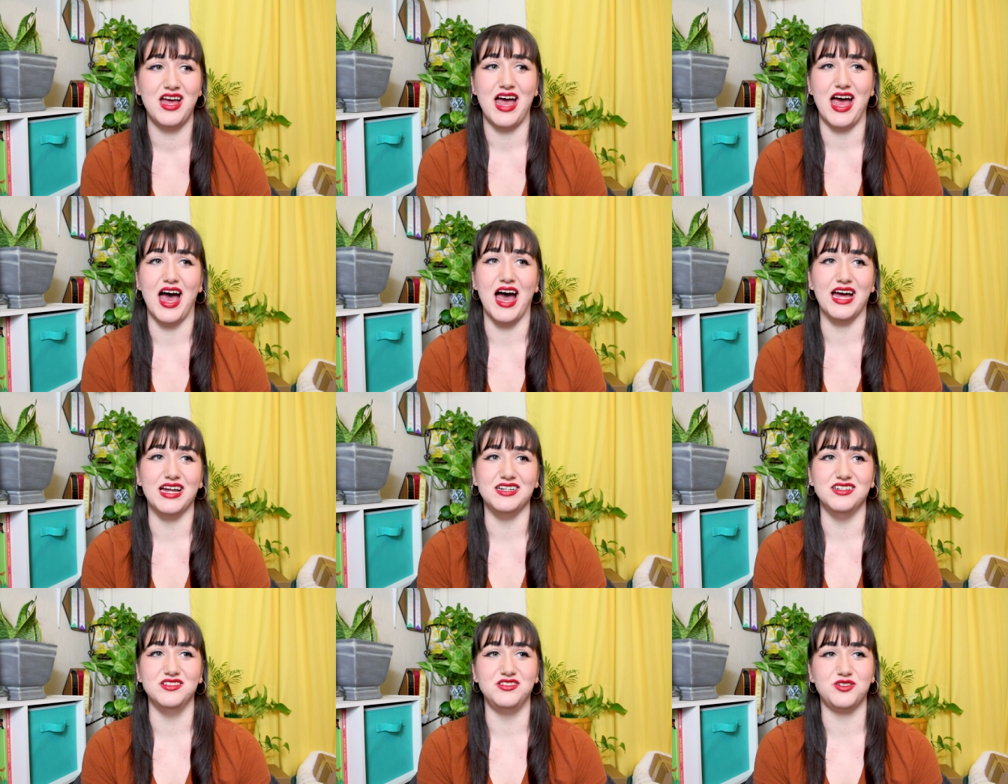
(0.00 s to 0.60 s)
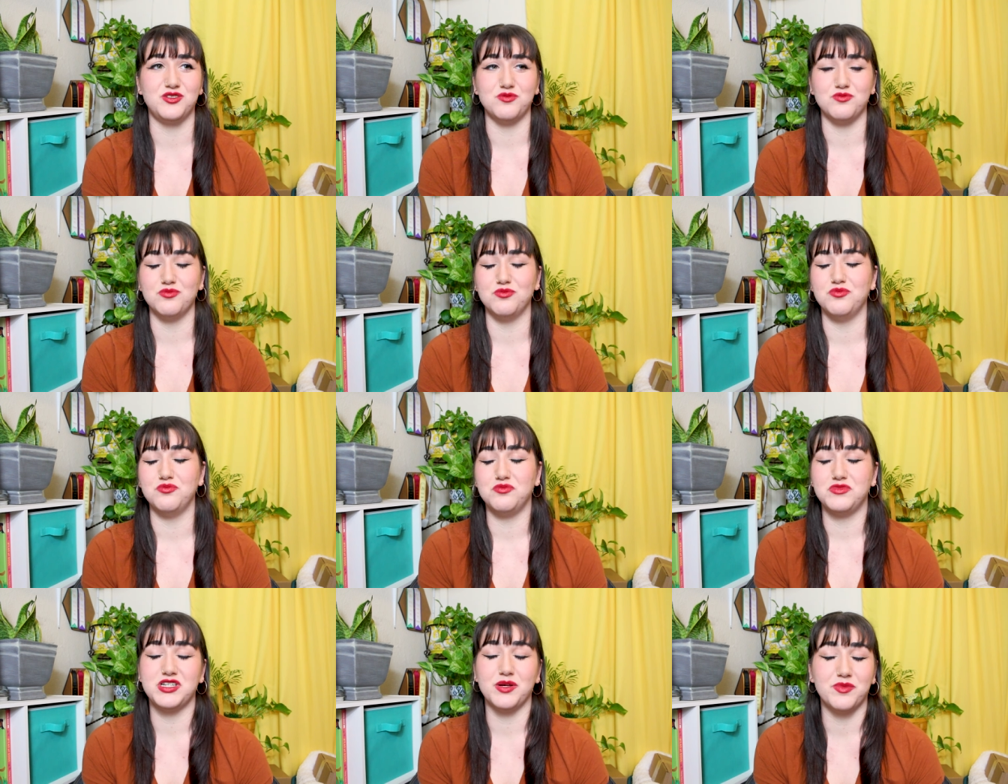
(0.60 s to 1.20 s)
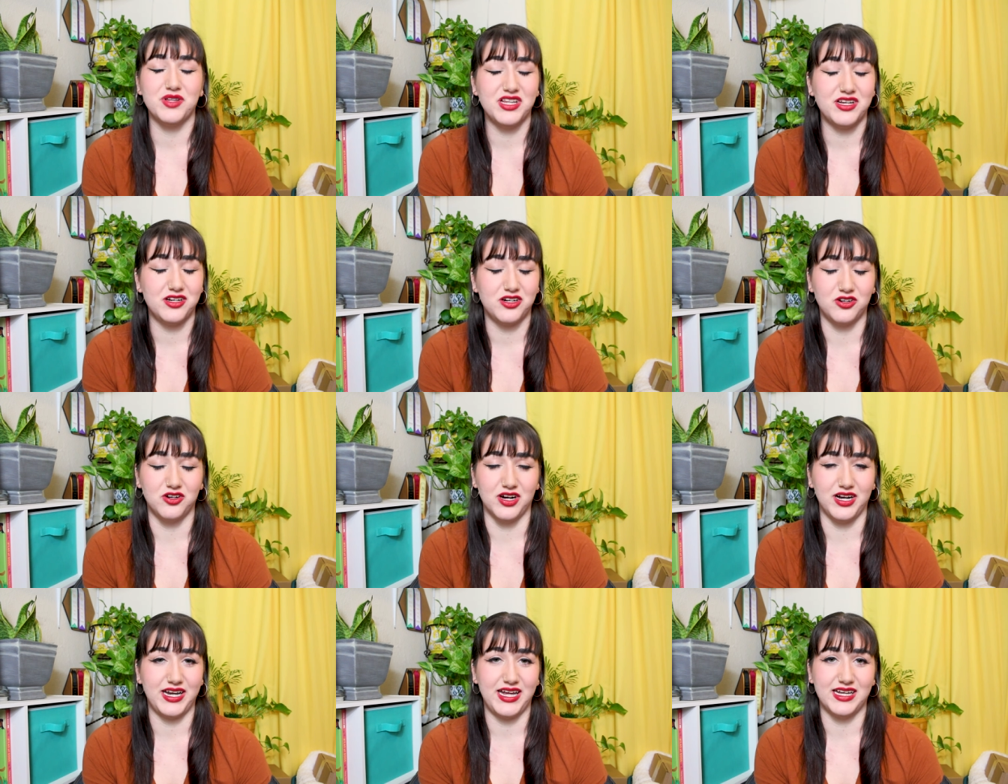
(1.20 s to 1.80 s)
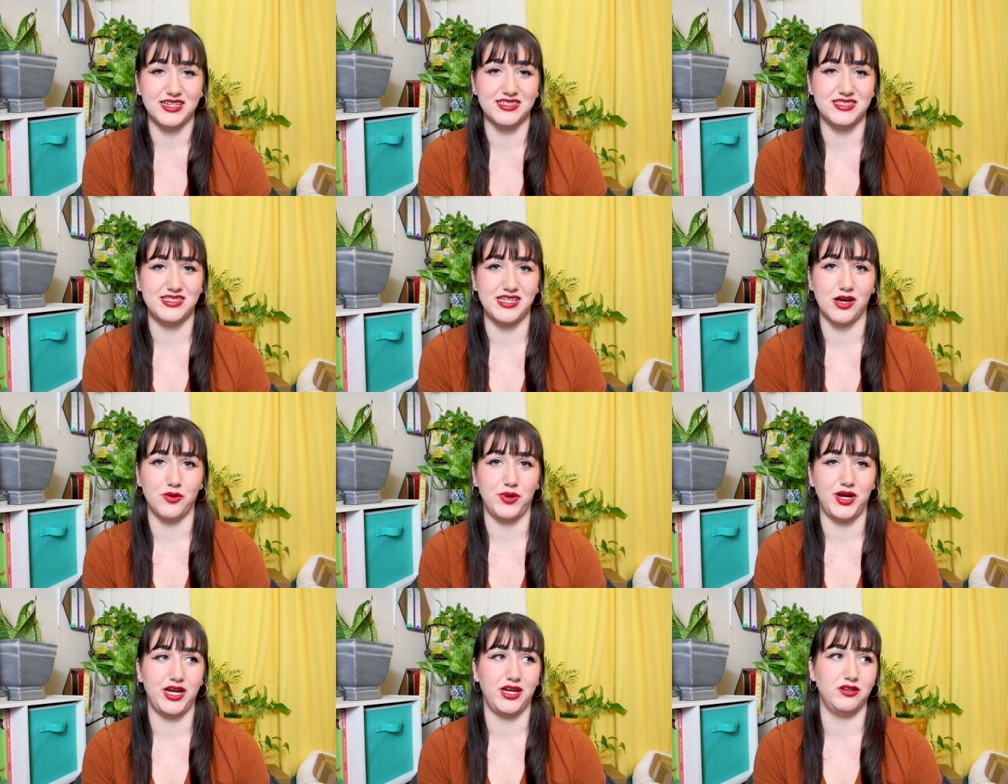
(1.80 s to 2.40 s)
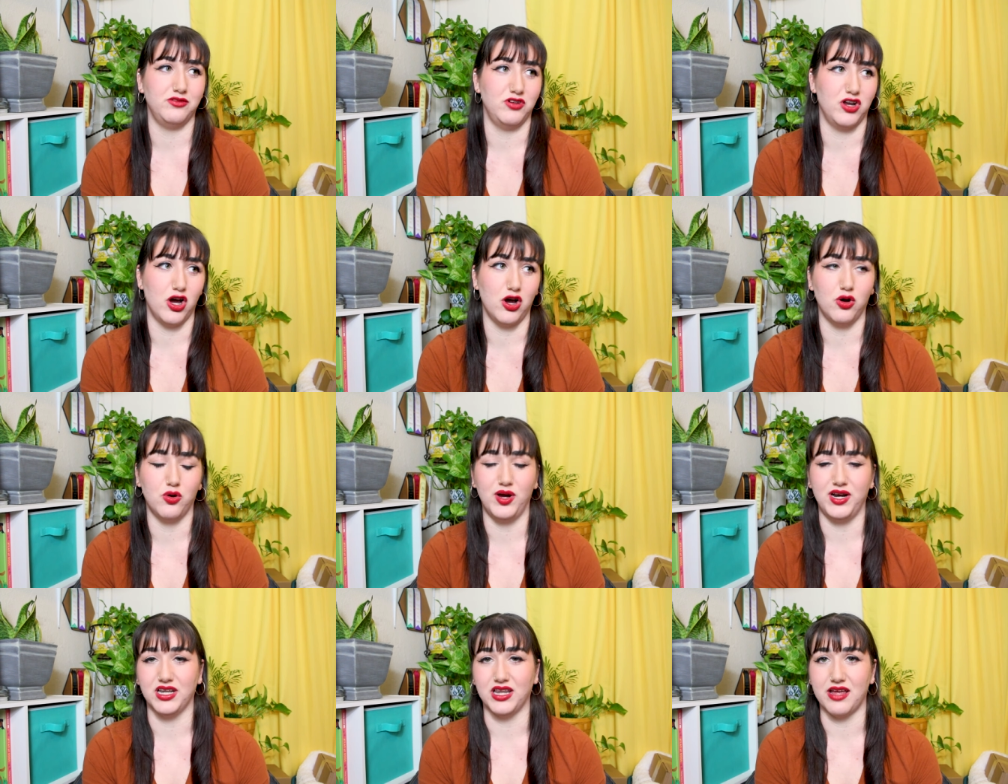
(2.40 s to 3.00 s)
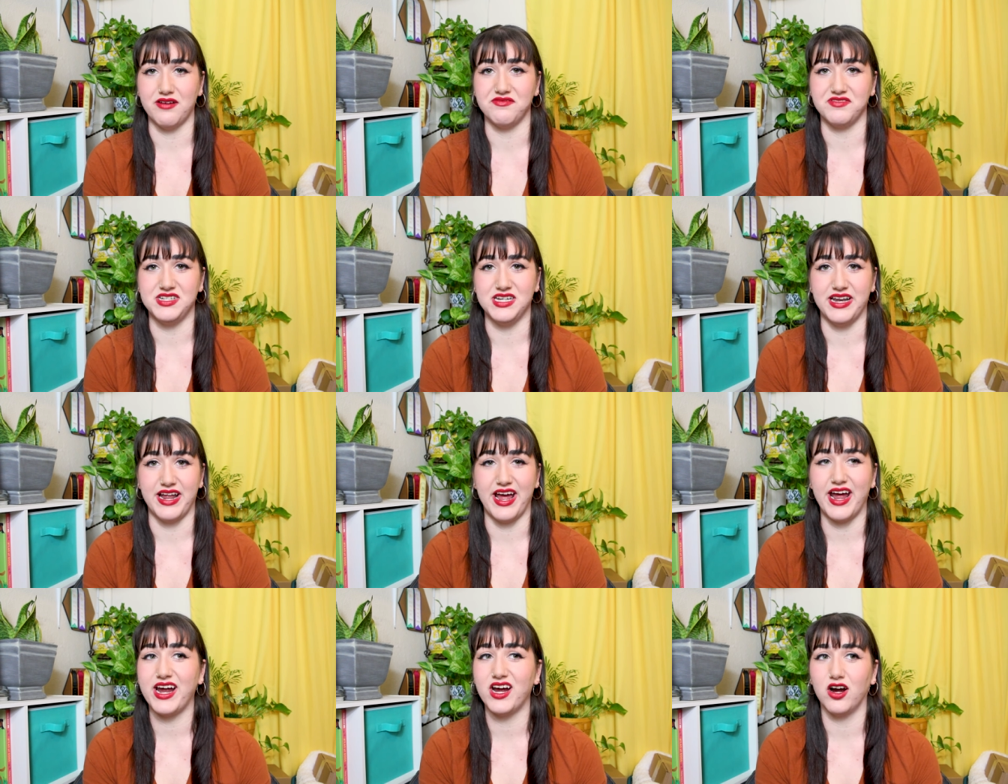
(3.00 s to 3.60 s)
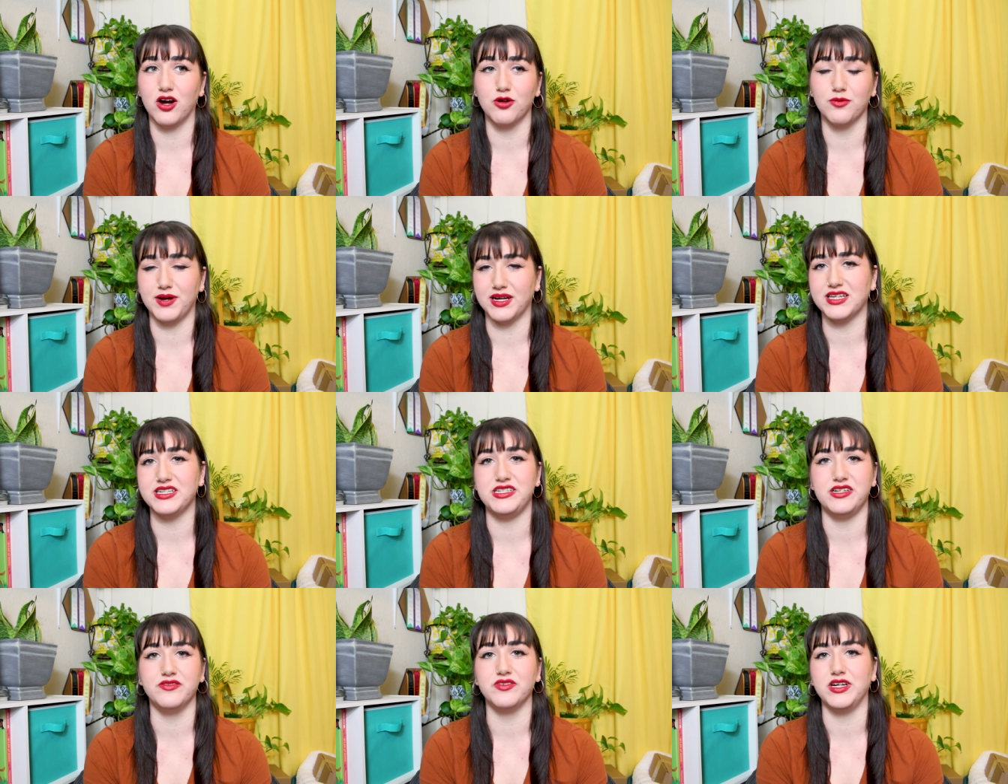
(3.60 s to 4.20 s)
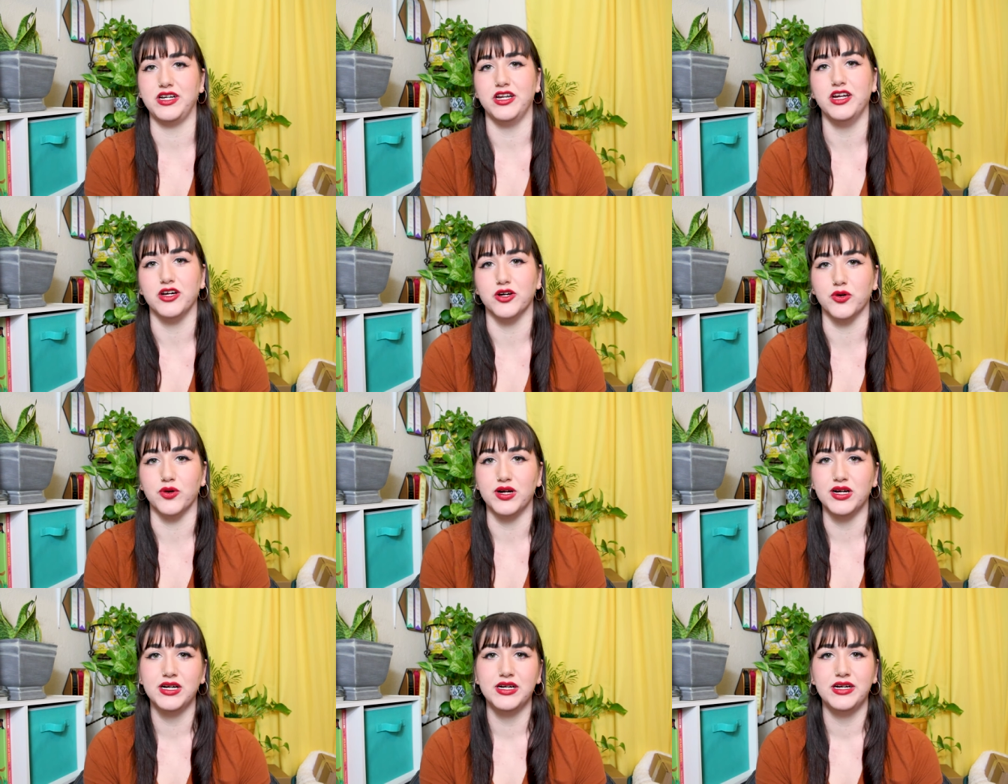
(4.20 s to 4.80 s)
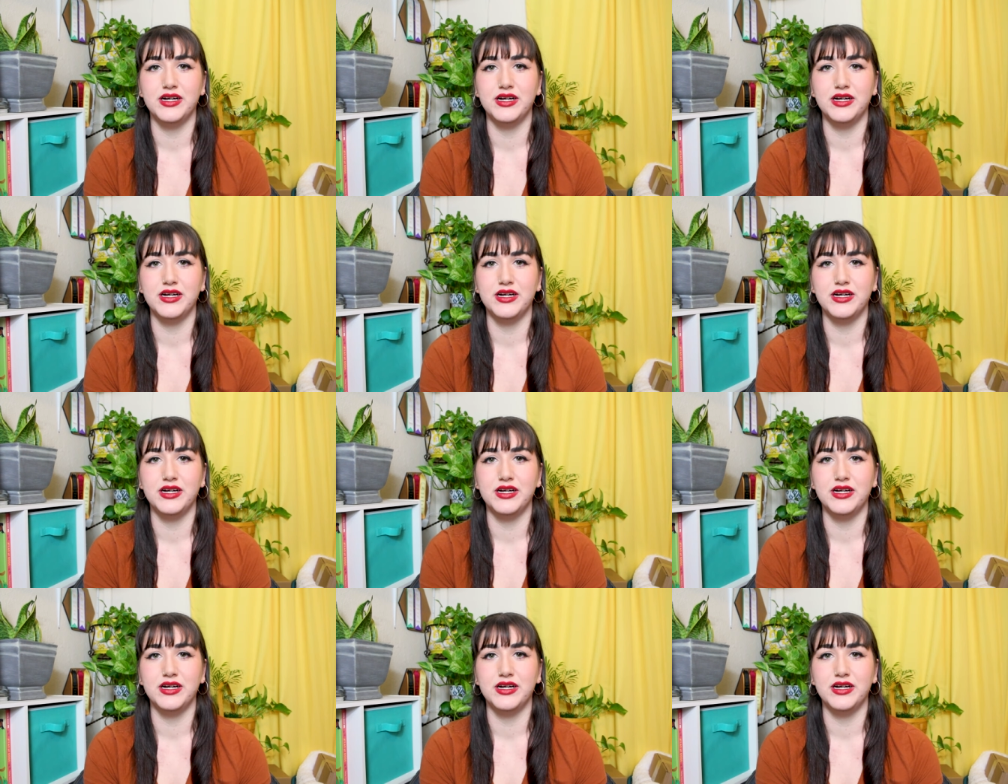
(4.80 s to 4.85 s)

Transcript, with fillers: and some of the ingredients that we know and love today are relatively new.